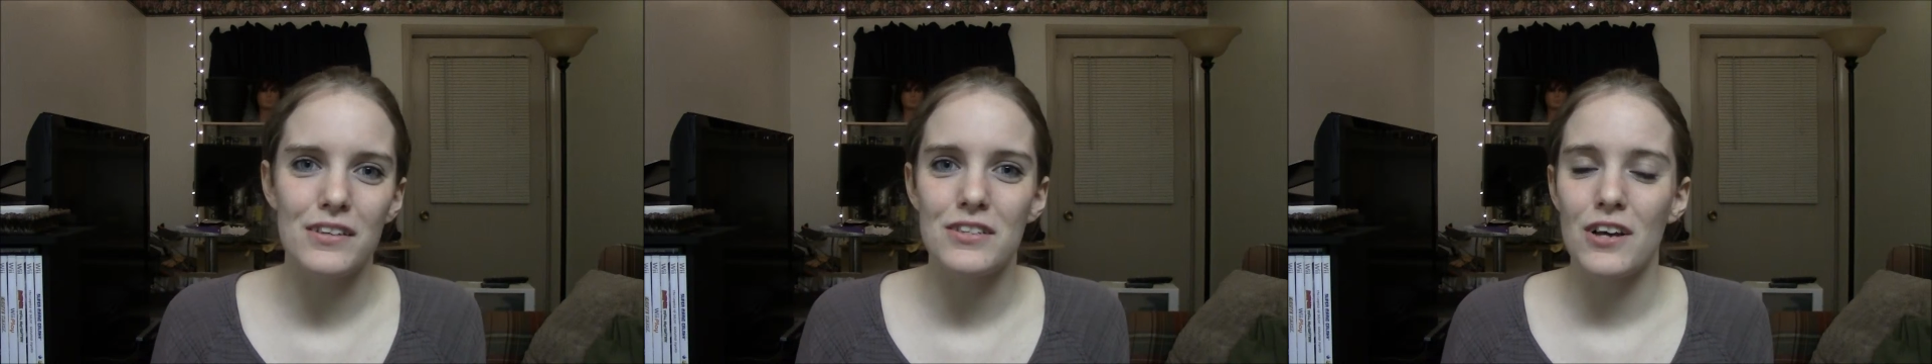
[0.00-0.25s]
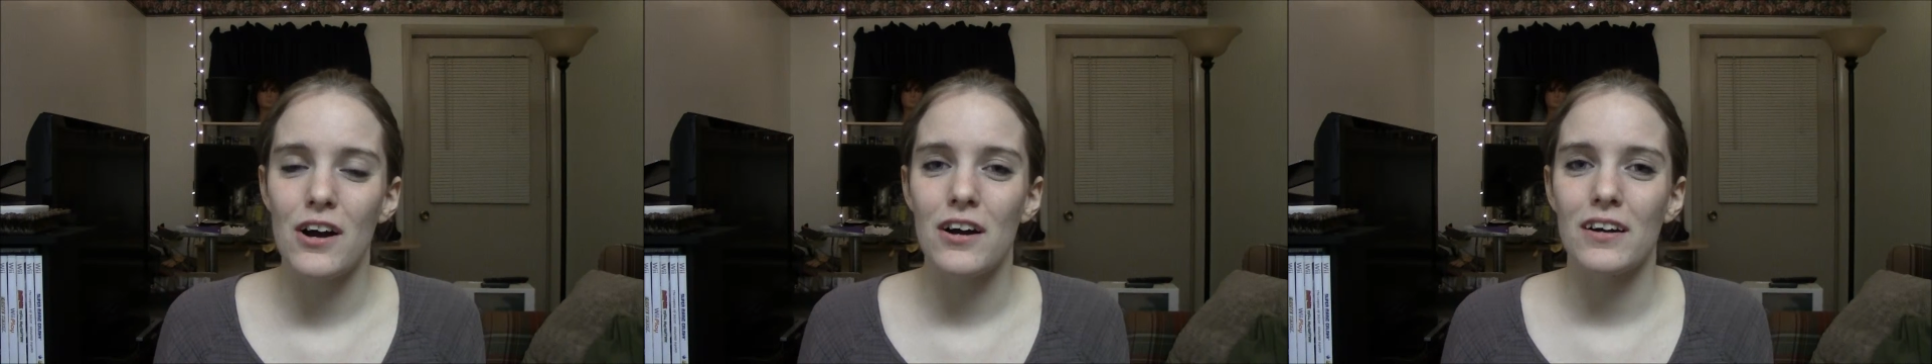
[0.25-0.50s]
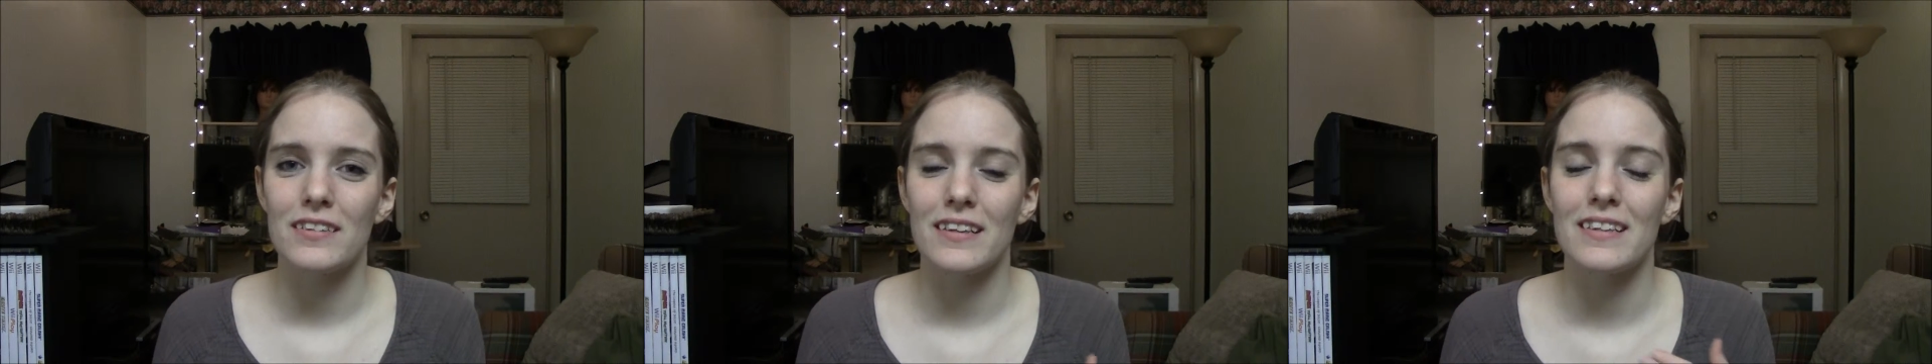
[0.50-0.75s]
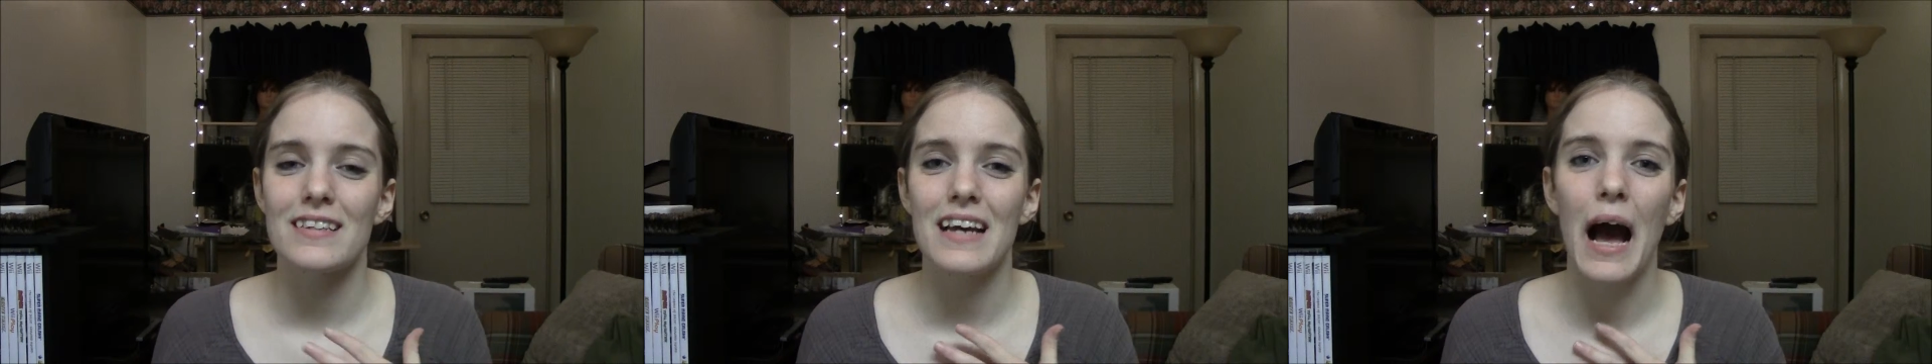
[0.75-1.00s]
songs at
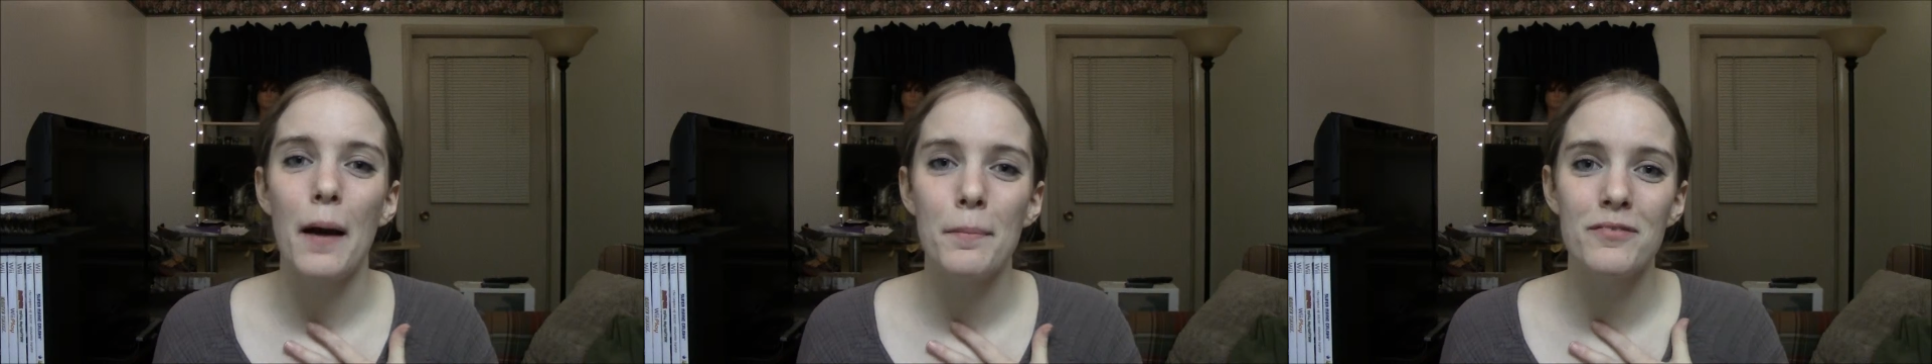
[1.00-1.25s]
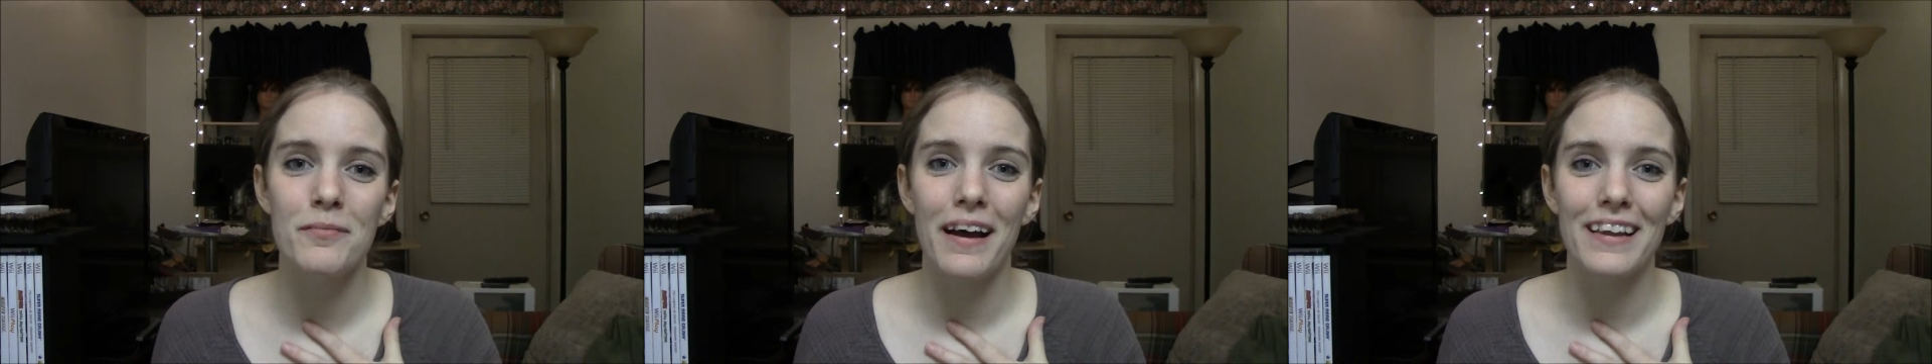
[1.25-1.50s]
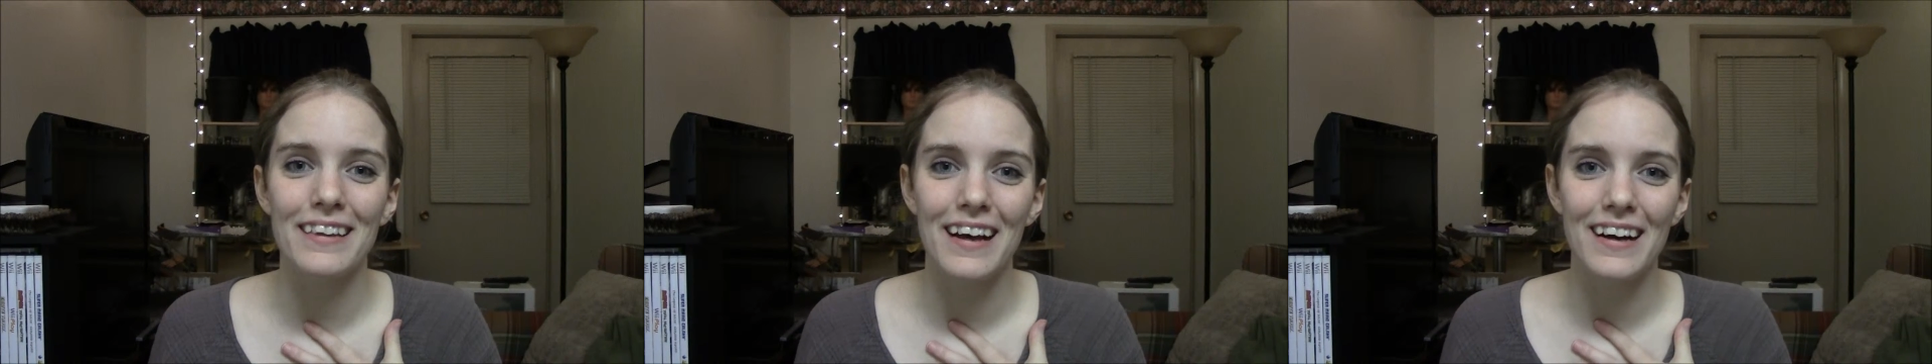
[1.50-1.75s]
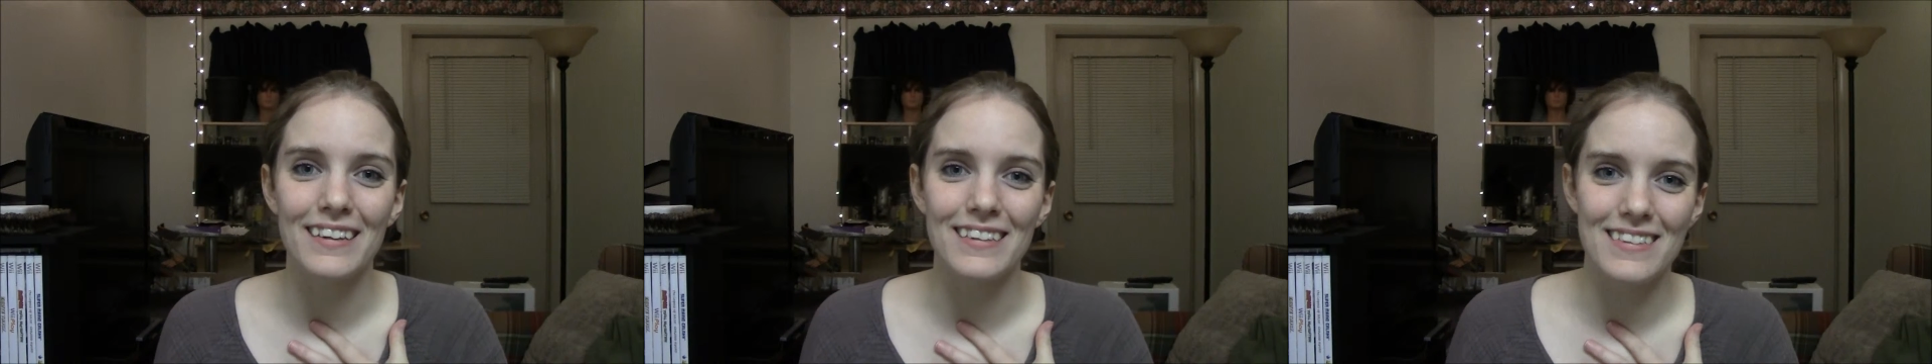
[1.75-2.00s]
the top of my
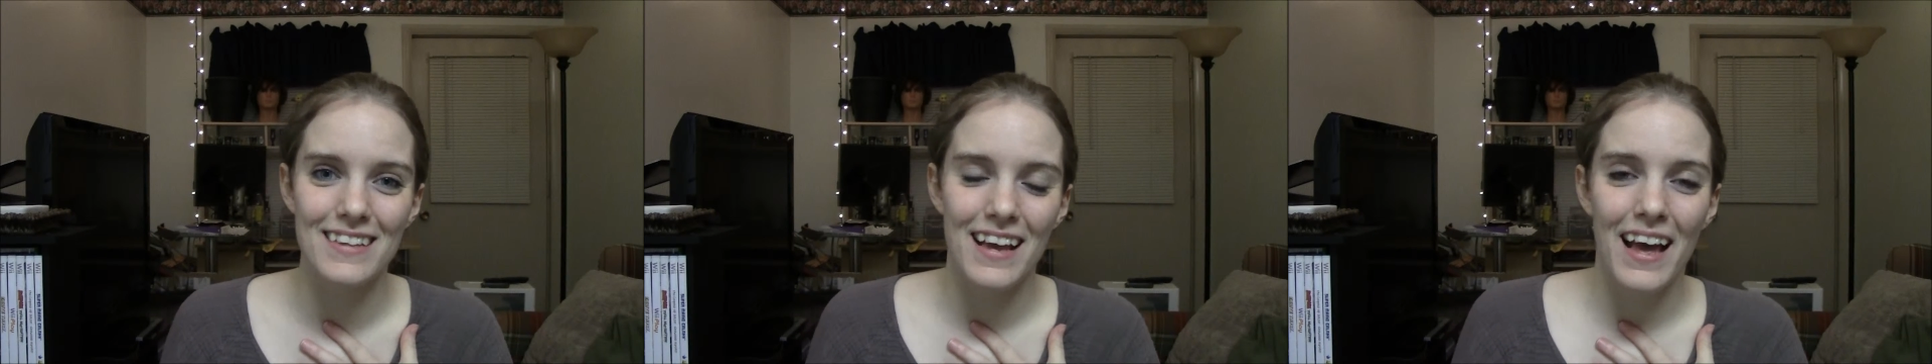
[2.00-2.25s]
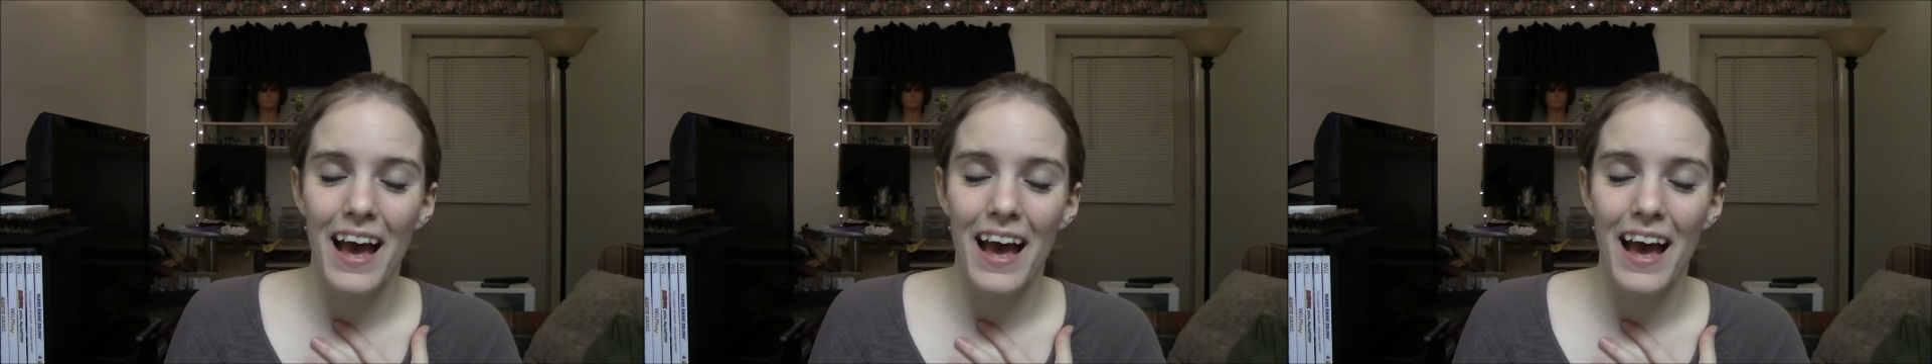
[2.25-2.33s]
lungs.